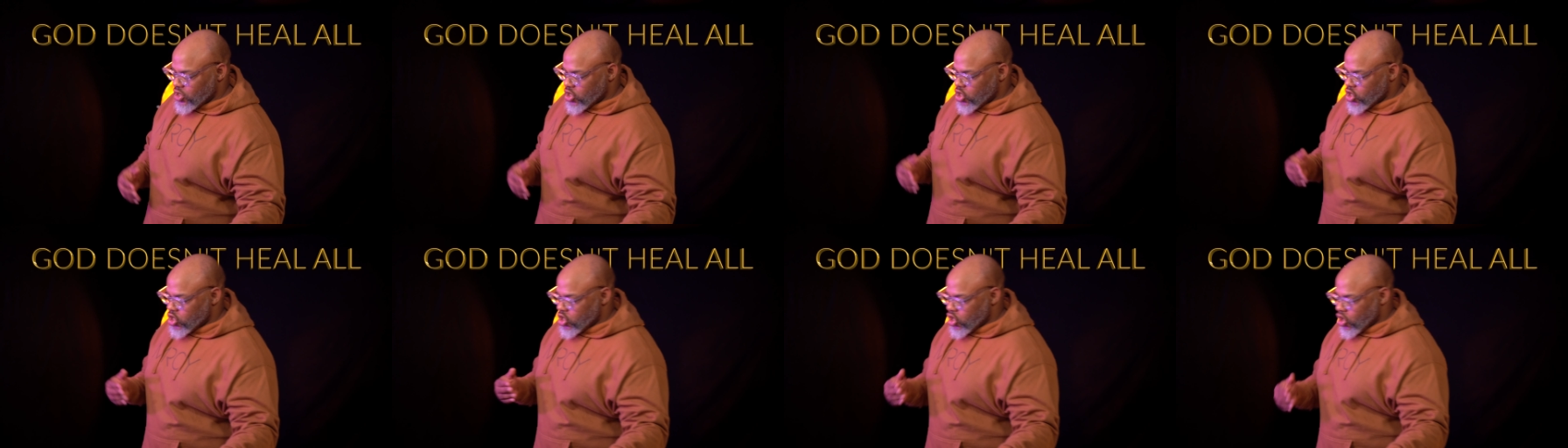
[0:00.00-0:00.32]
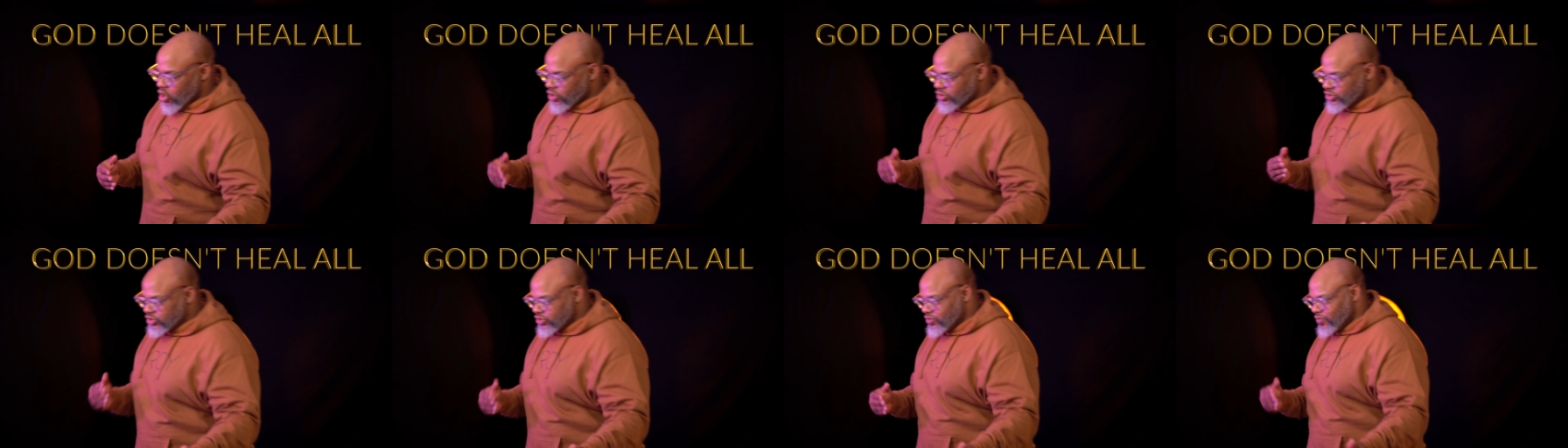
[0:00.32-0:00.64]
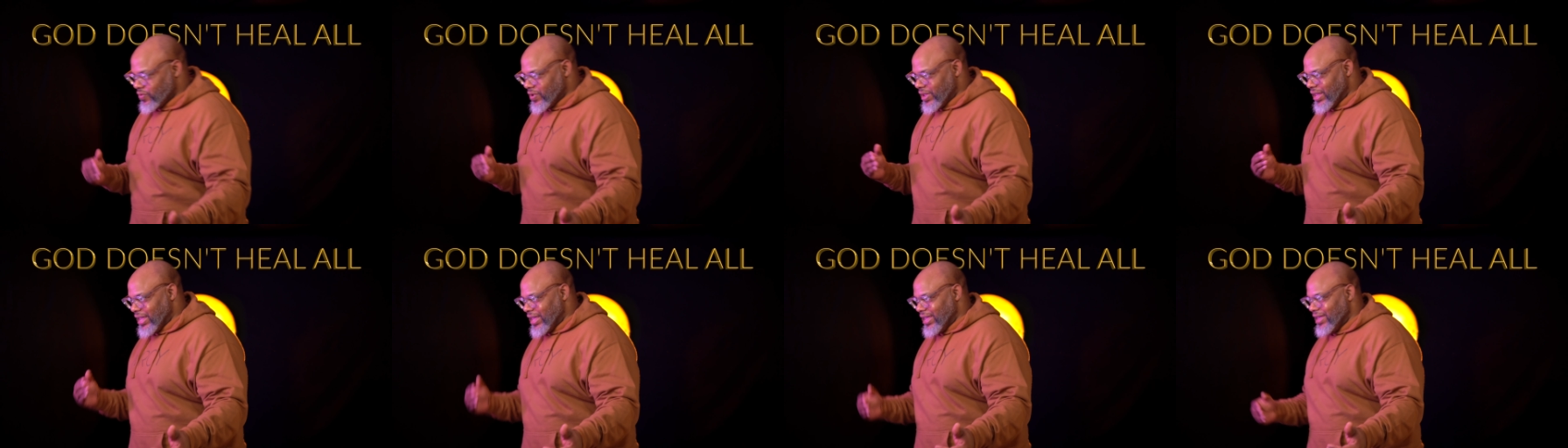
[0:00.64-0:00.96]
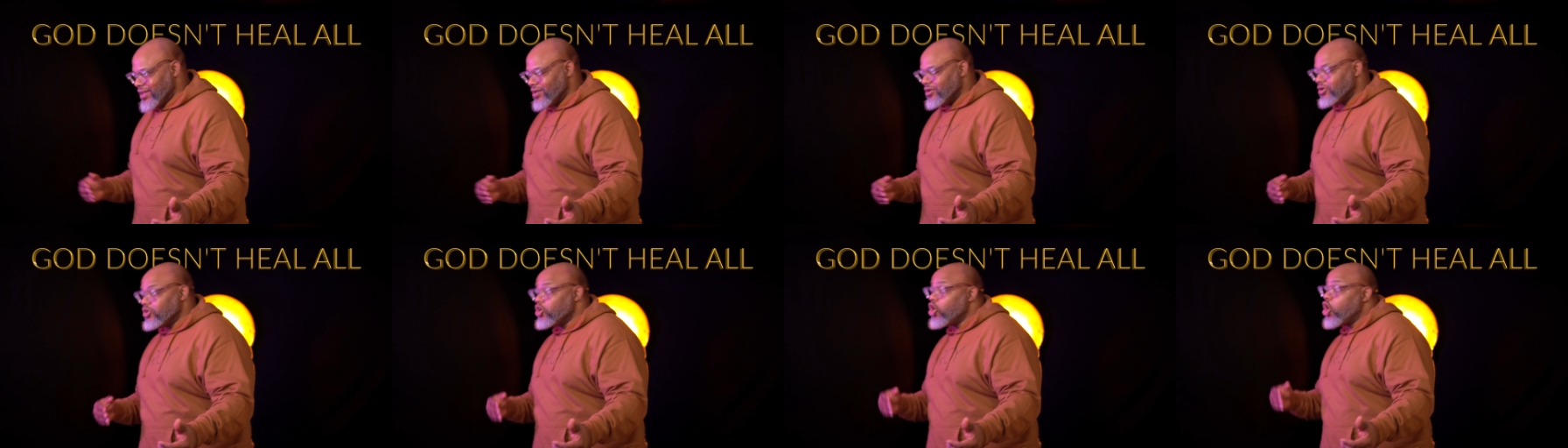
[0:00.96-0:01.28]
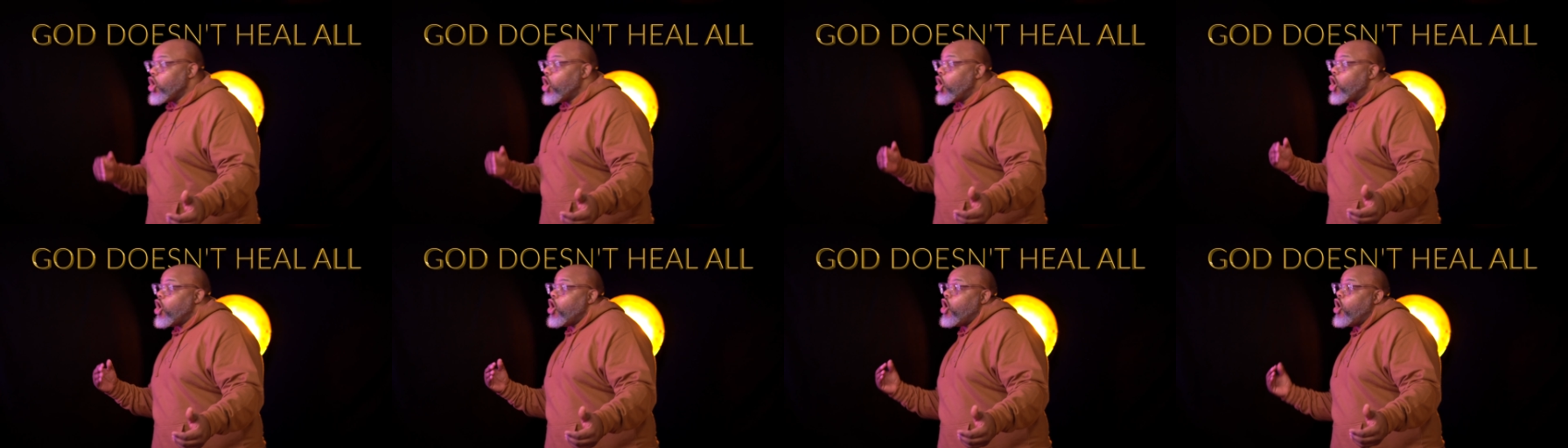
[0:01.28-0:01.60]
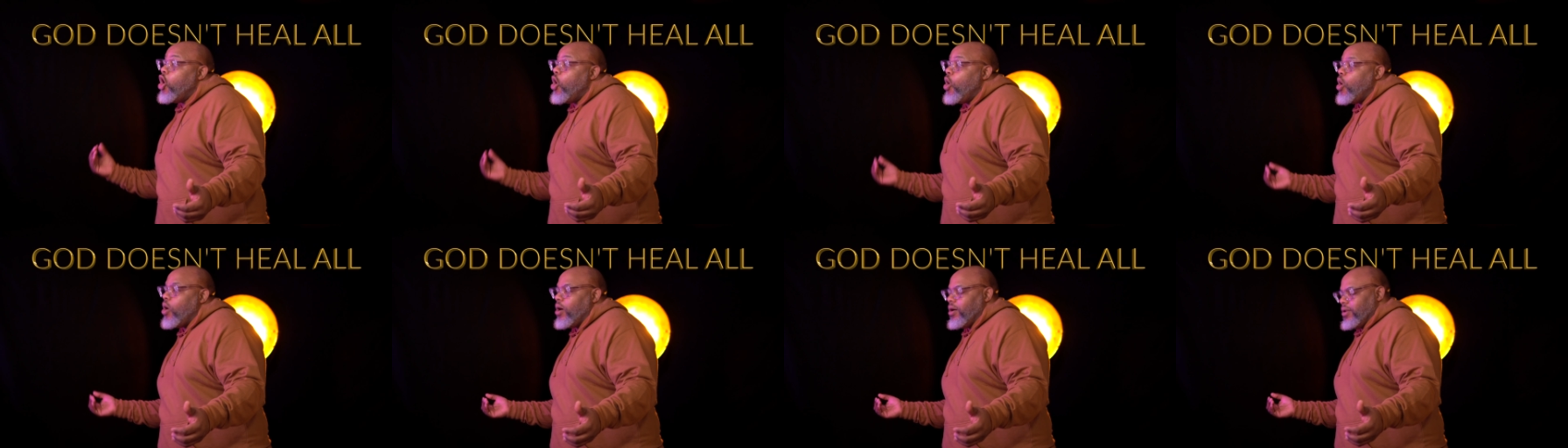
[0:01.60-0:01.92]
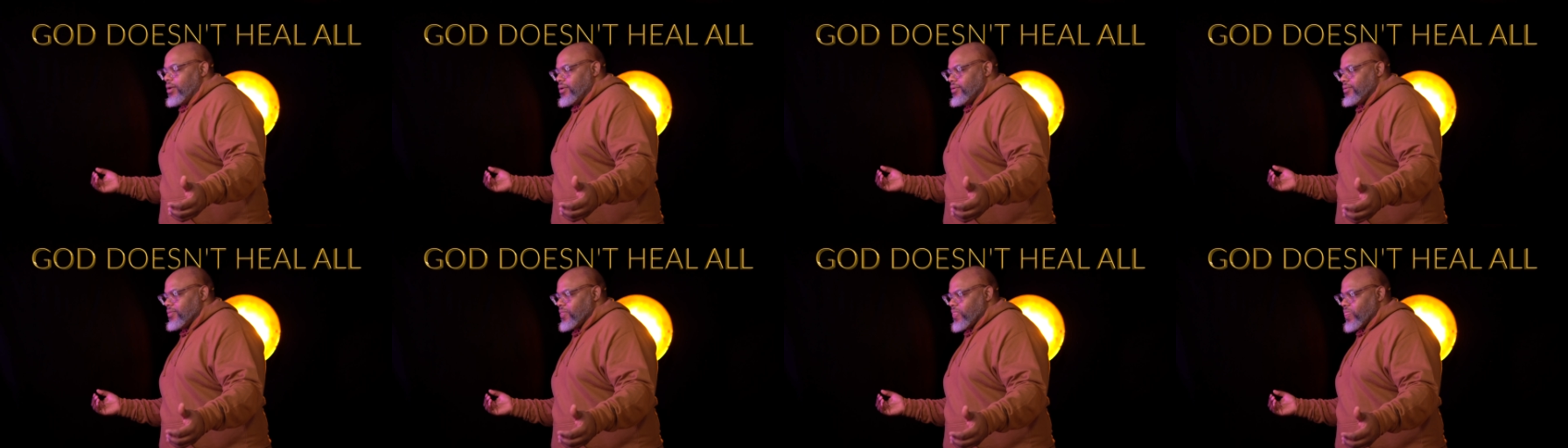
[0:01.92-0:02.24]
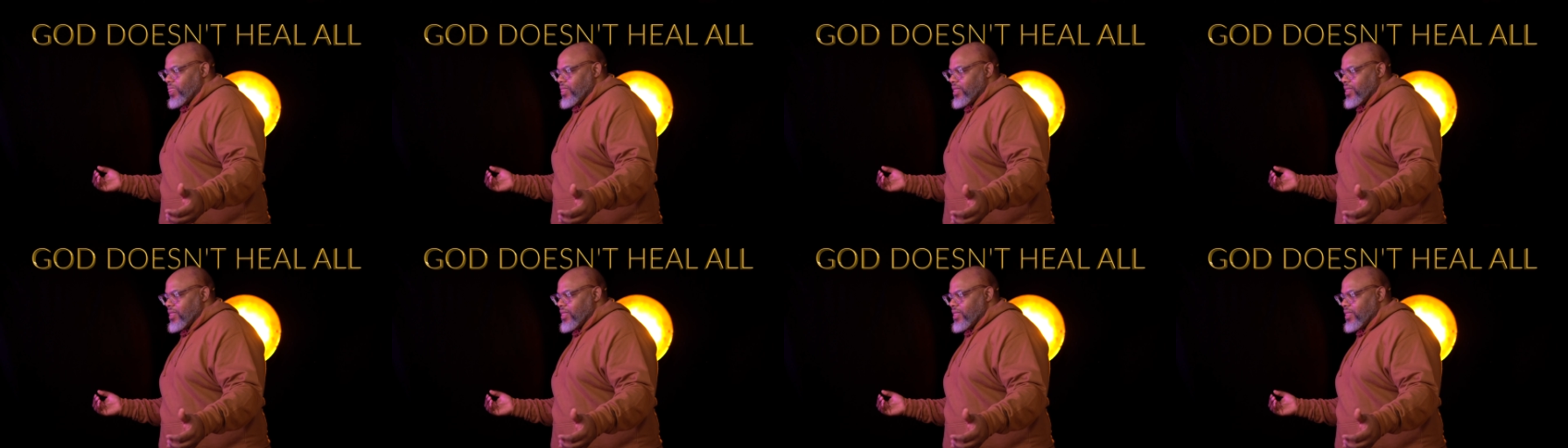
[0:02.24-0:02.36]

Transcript: not to heal all,